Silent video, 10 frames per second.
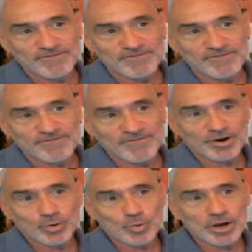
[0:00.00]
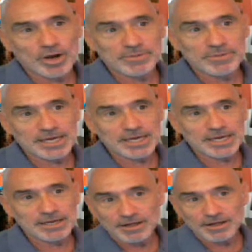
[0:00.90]
may very well
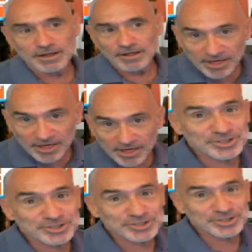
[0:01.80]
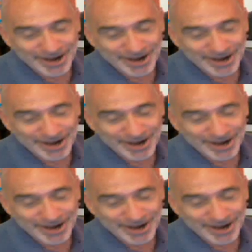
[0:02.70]
be the best